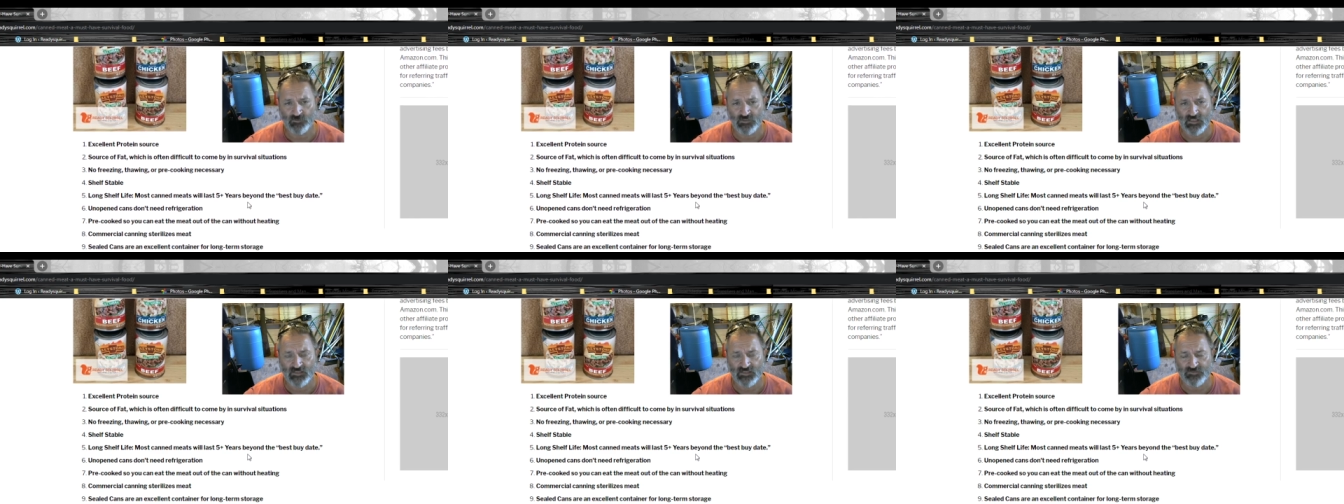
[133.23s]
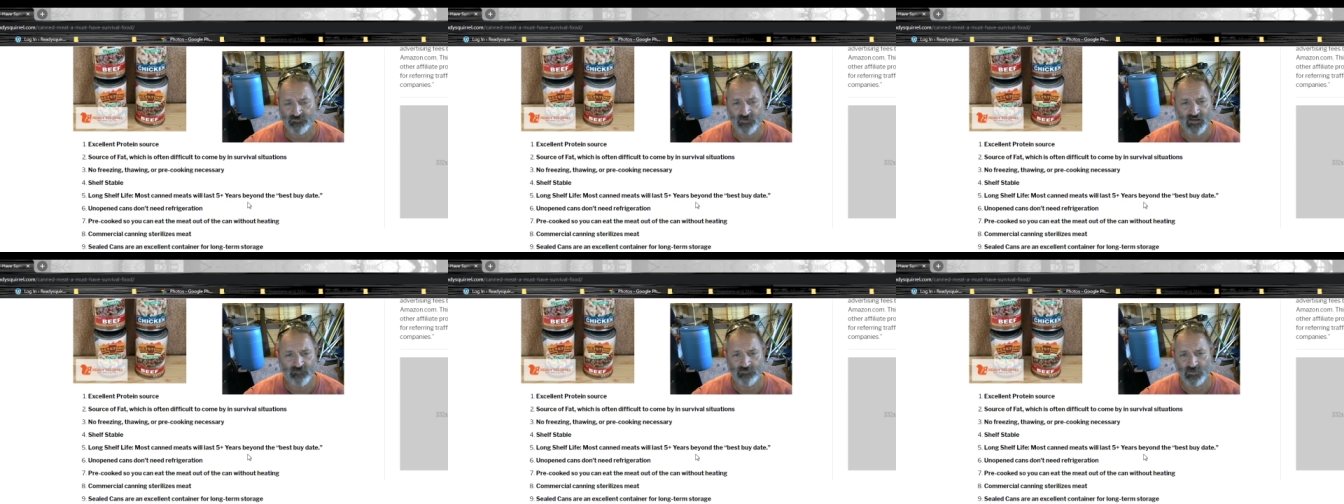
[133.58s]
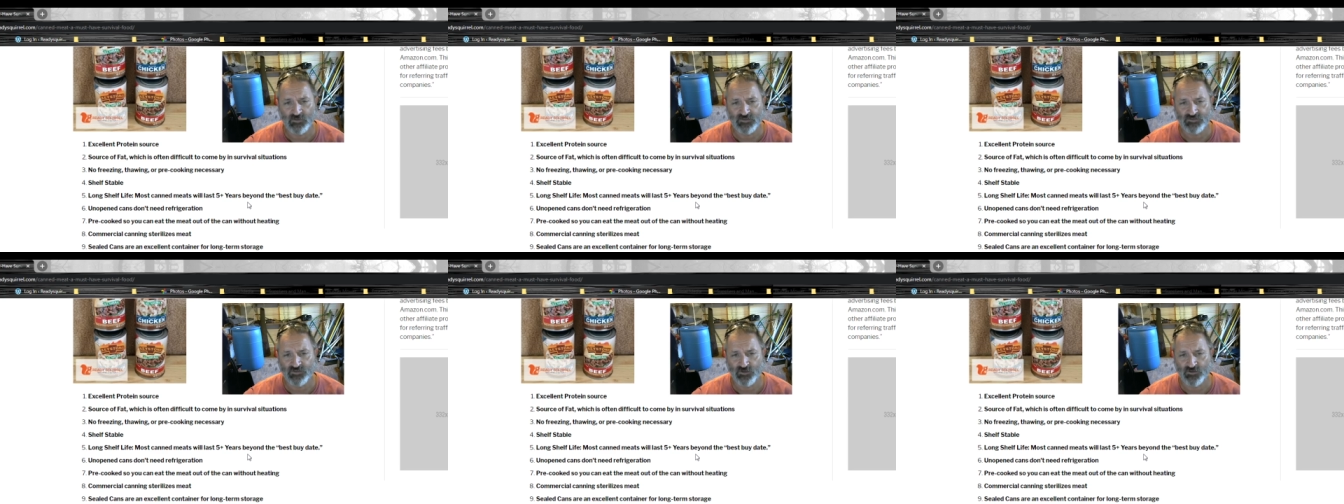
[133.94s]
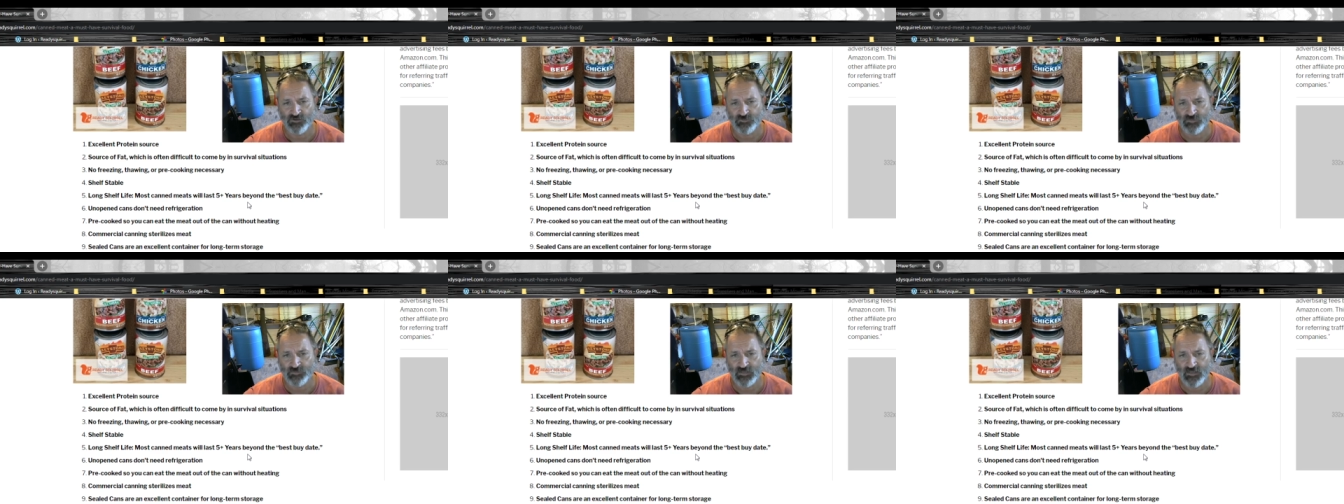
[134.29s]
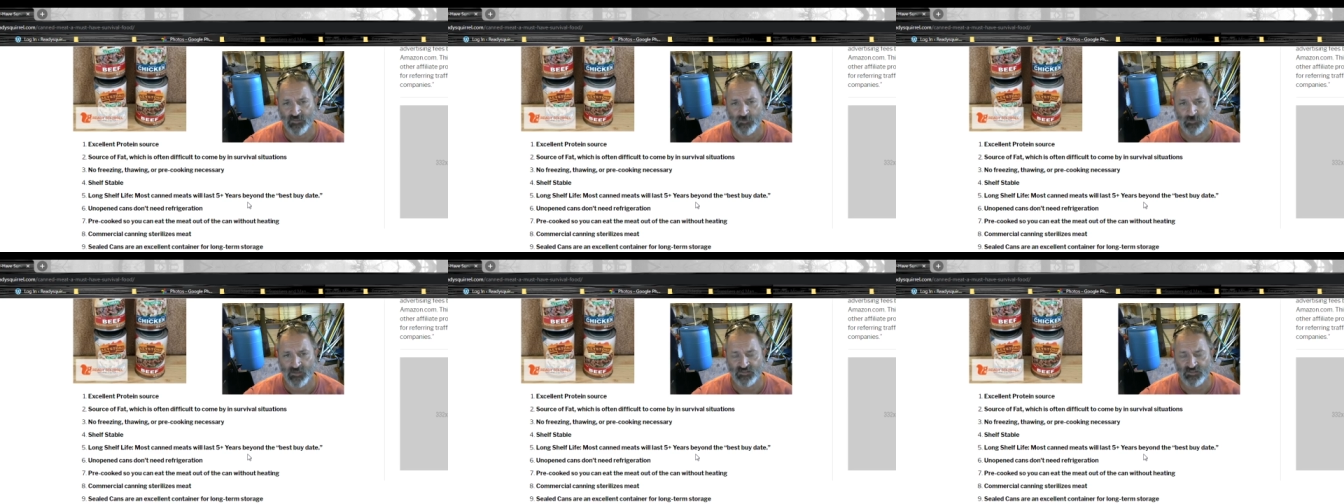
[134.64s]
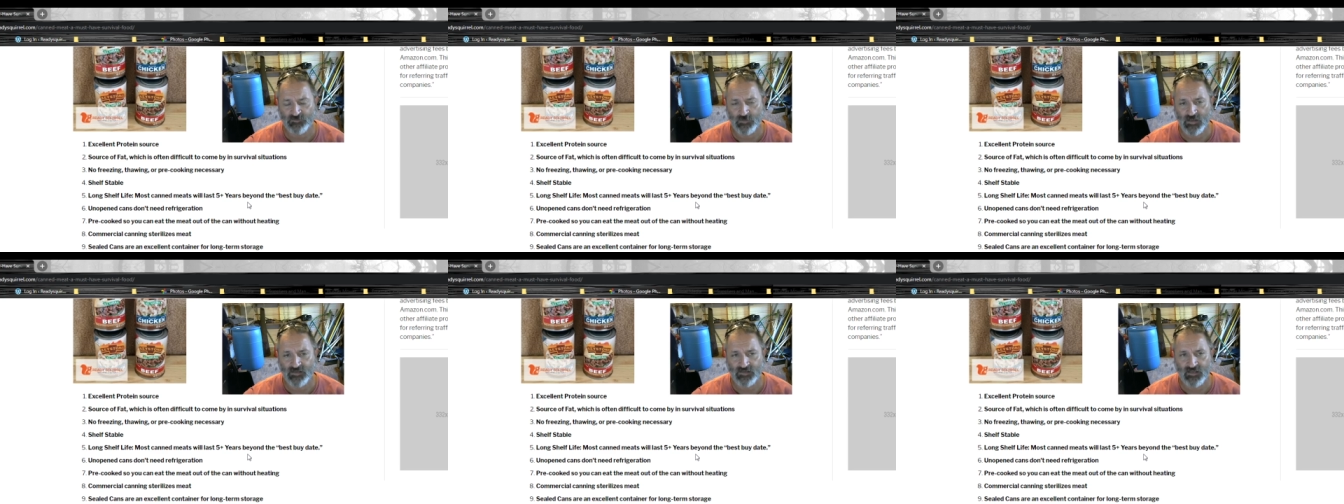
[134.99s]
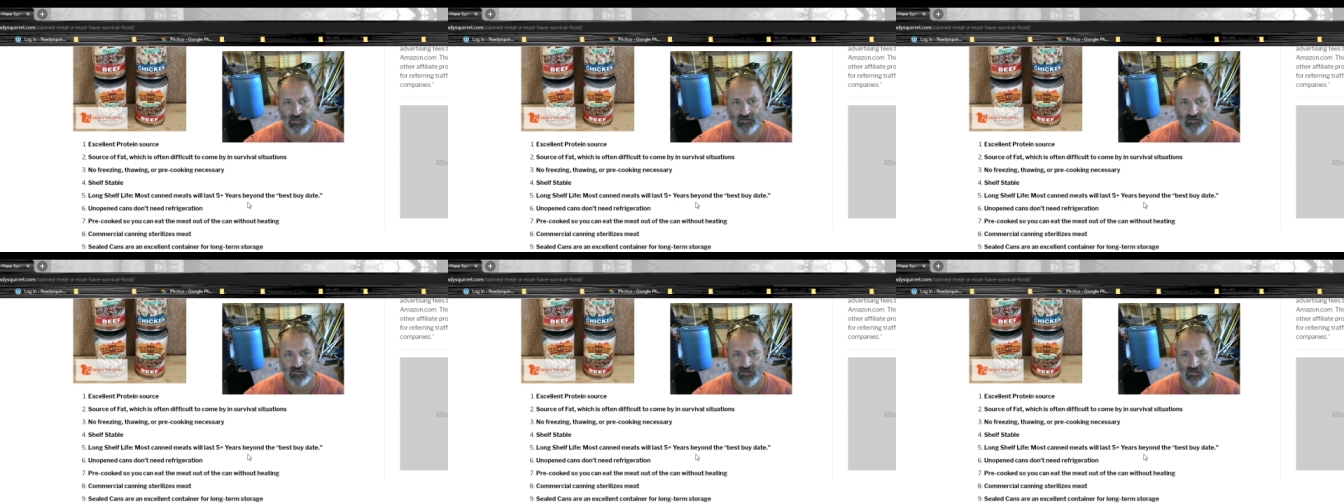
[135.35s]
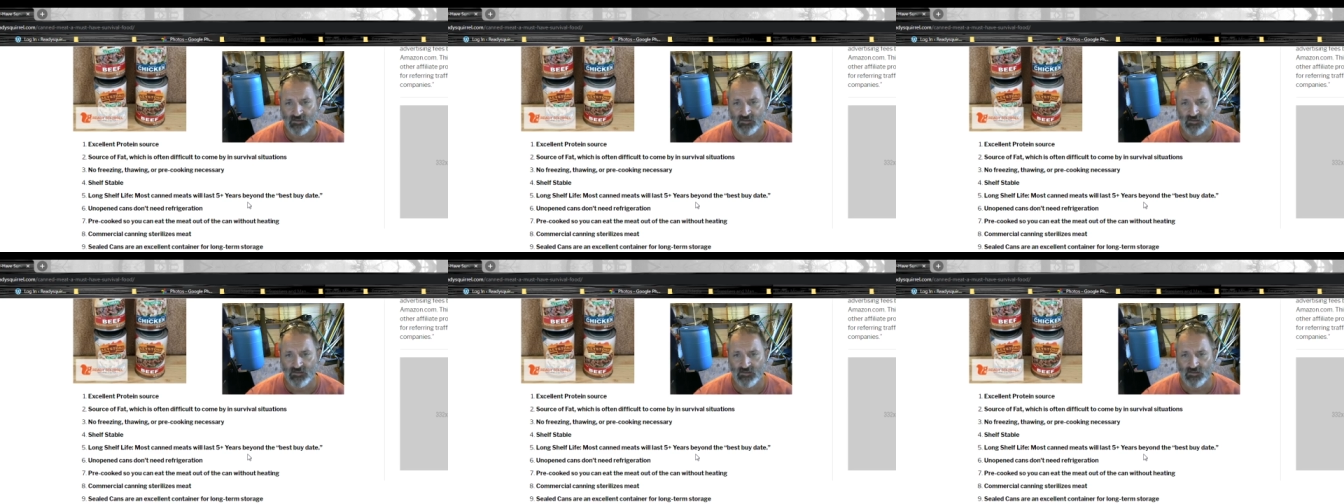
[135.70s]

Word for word: will last five plus years beyond the best by date.